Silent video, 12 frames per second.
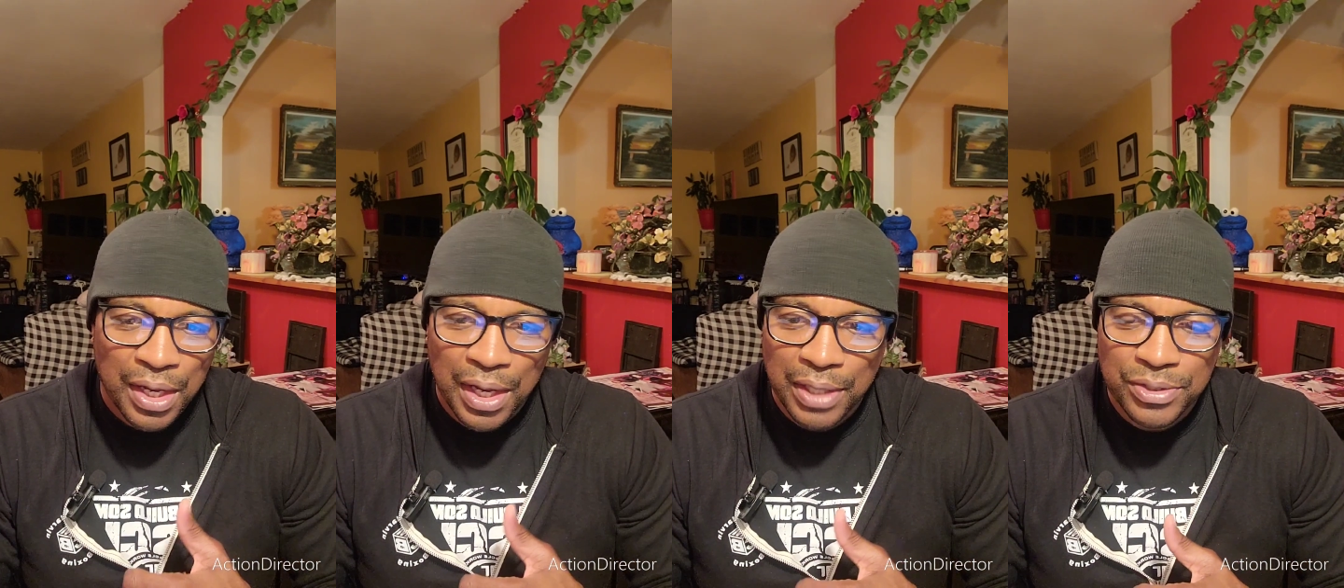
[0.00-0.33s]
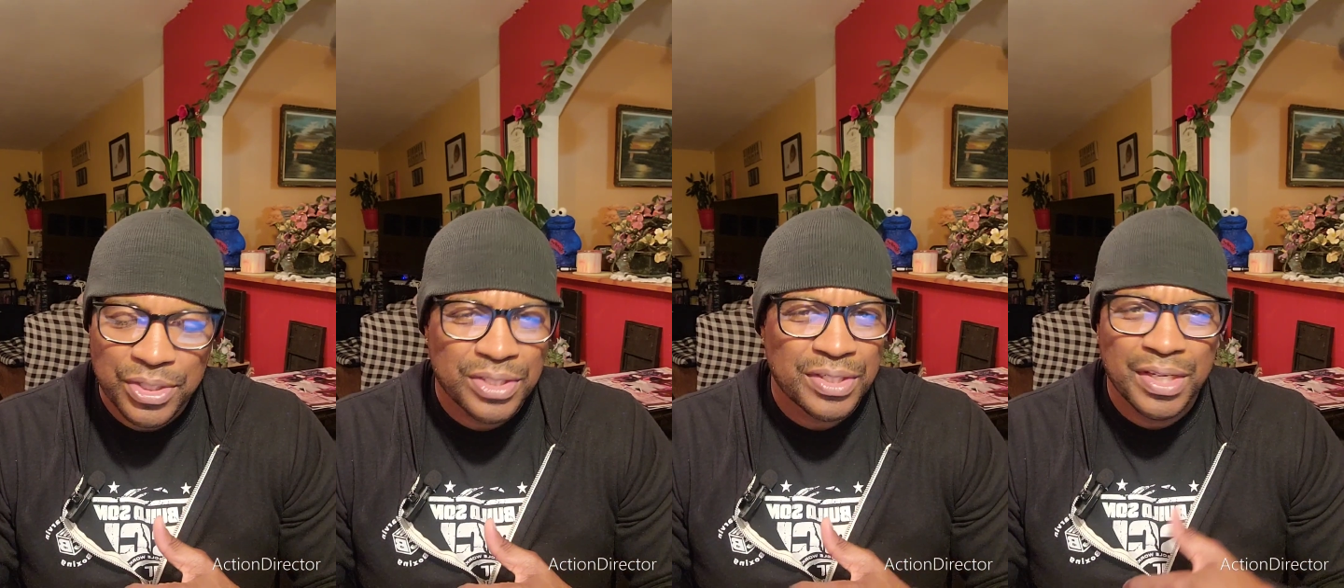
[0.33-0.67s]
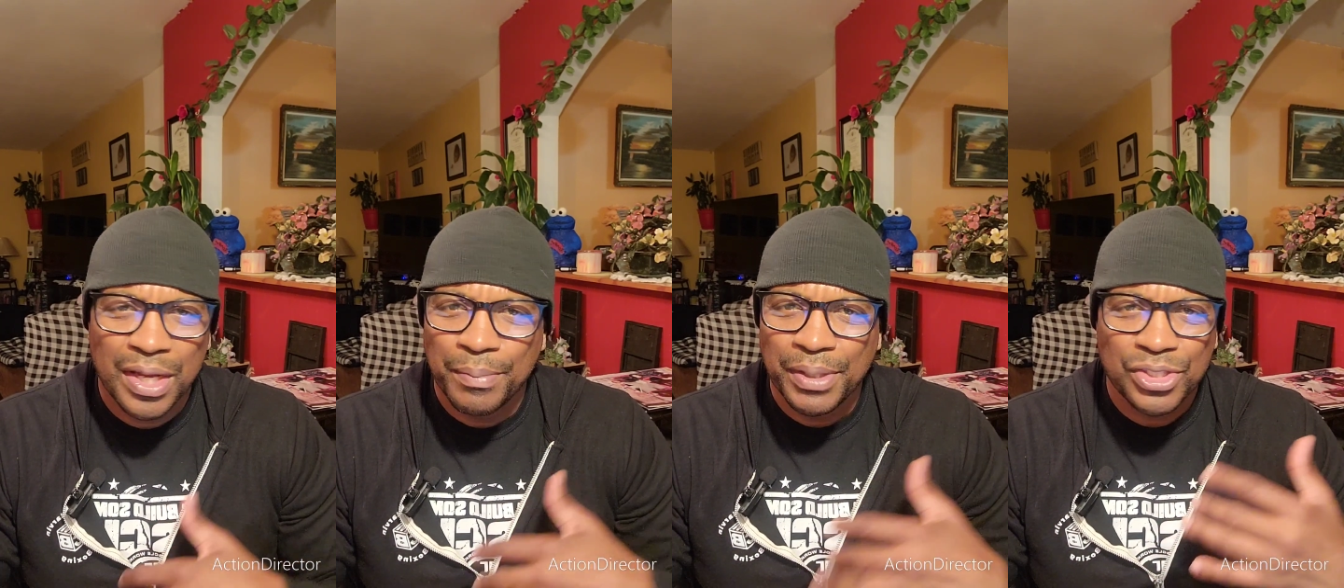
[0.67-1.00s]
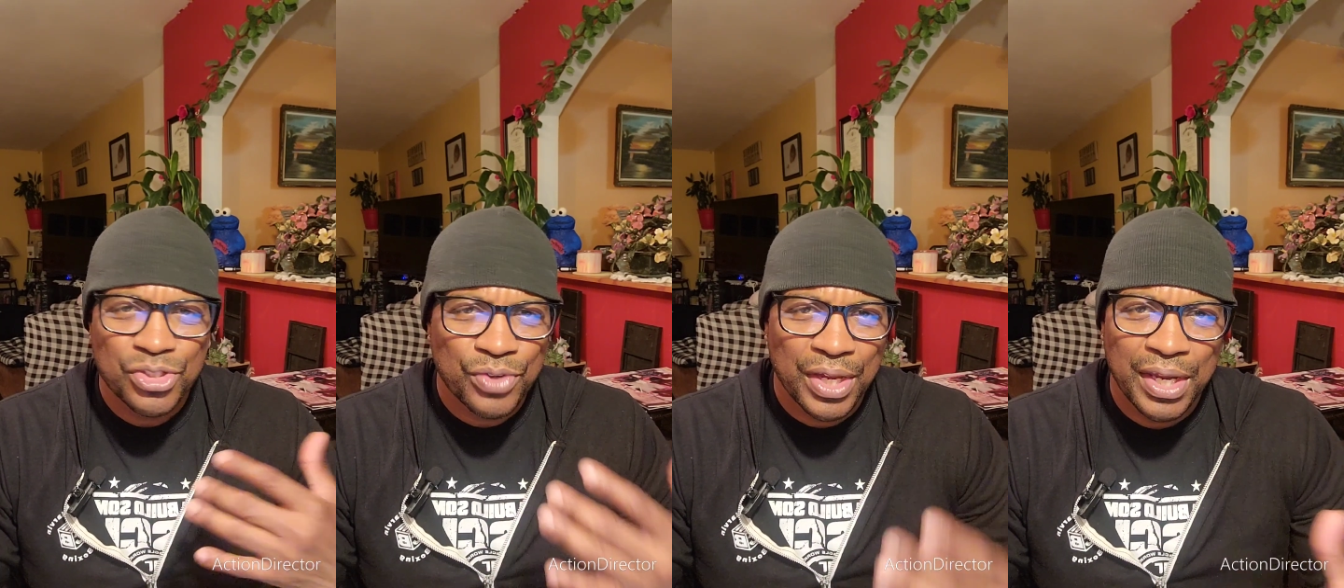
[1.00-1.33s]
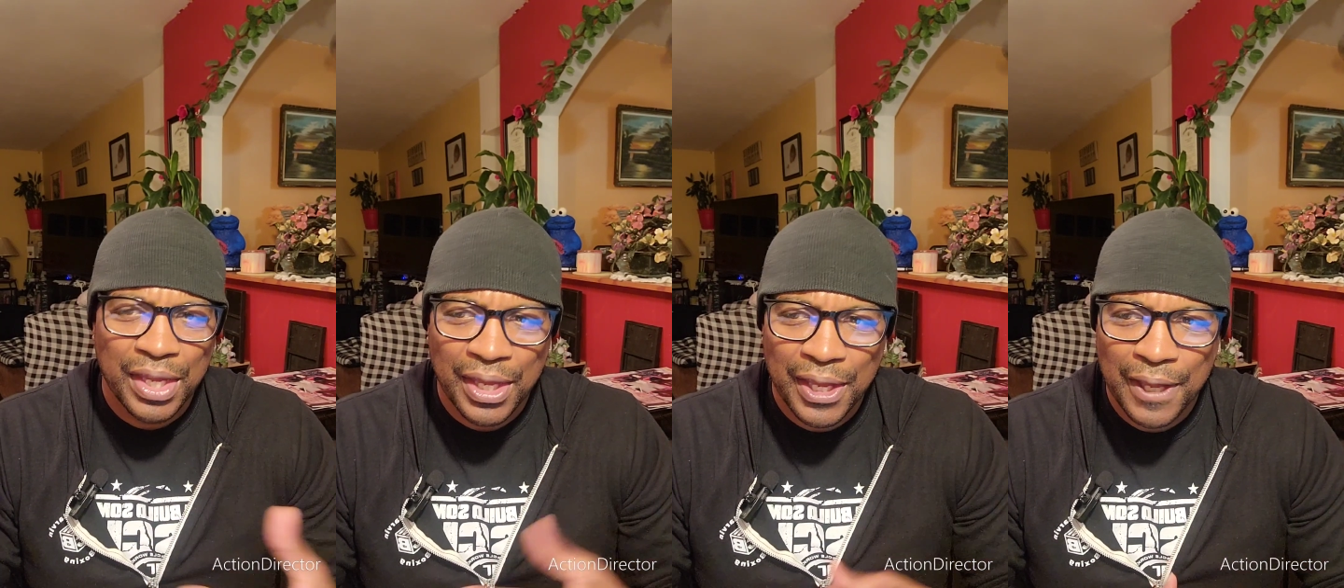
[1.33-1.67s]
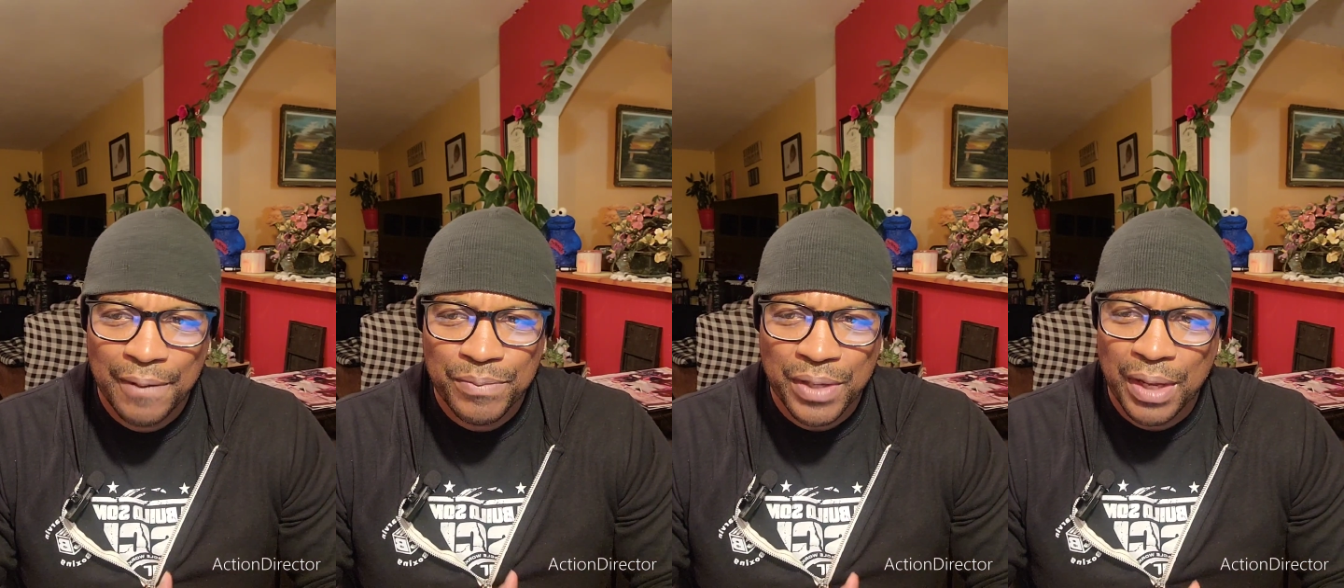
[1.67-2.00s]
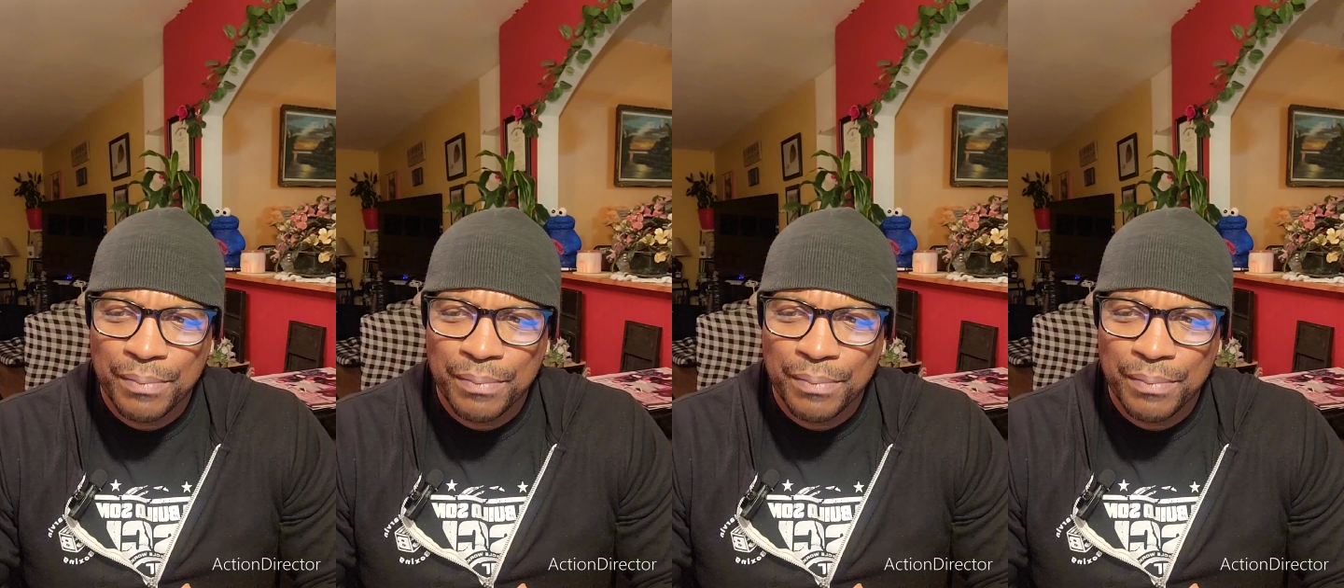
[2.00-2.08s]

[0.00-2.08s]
uh, just coming straight ahead,